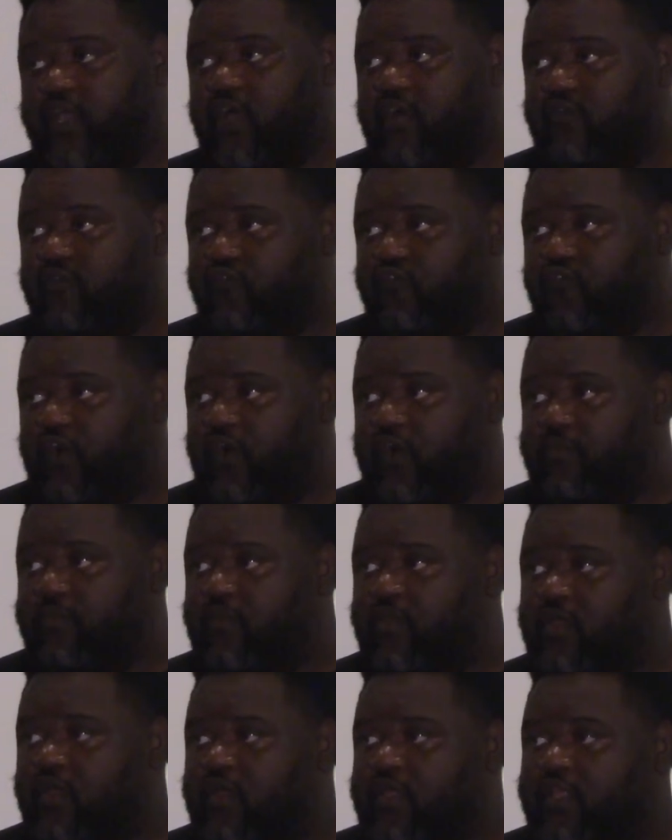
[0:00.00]
come
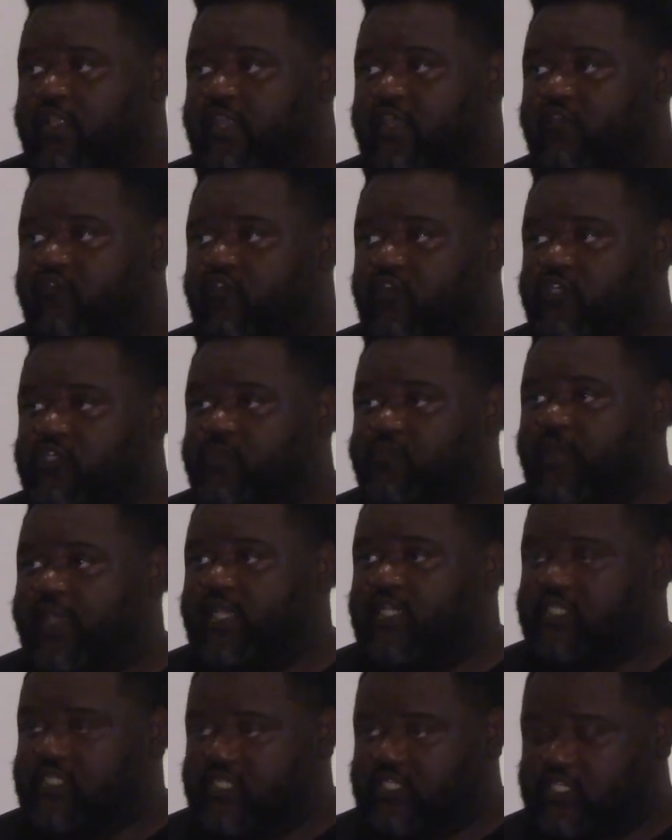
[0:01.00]
from different
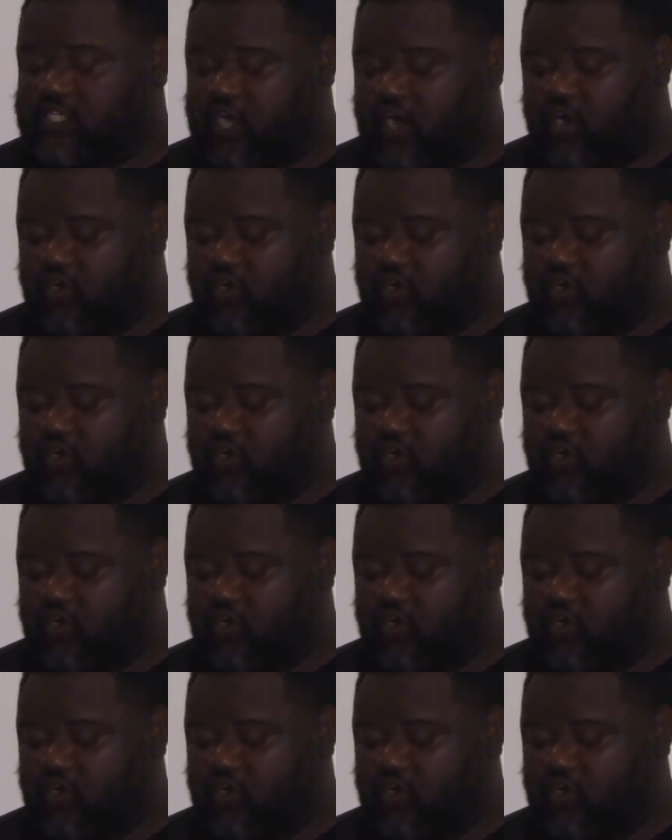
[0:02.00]
spaces